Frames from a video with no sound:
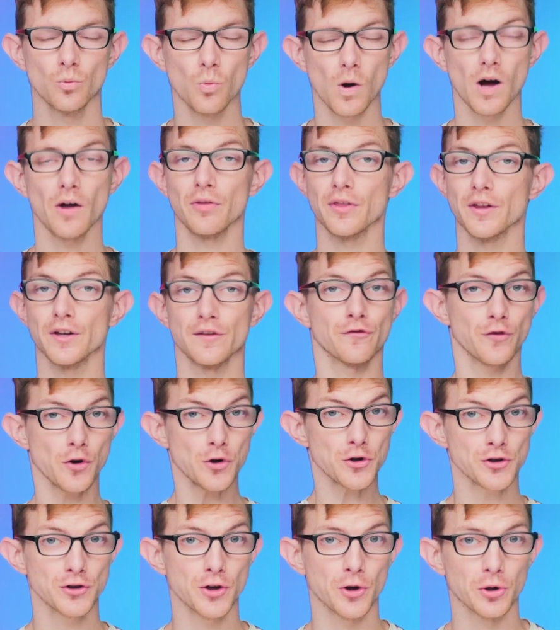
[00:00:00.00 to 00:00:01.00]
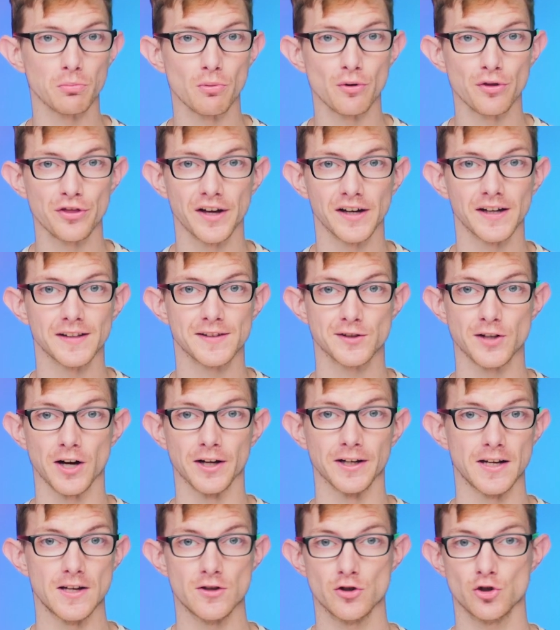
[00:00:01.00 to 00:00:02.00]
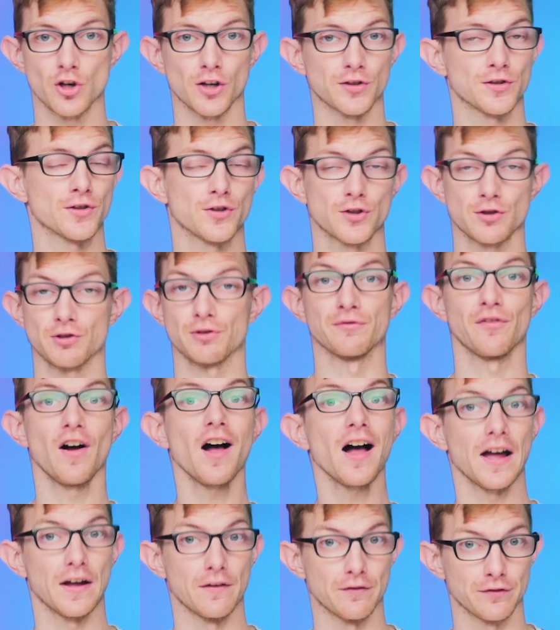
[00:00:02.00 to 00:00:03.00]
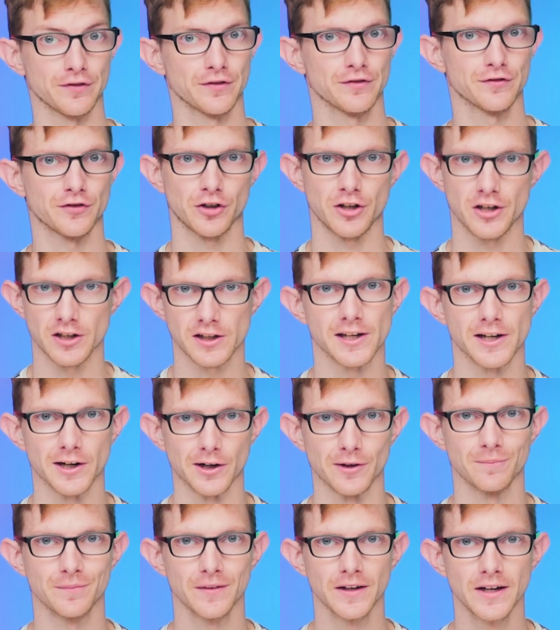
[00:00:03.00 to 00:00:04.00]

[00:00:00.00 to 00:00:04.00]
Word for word: Well, the first notable thing it's done is just survive for a year.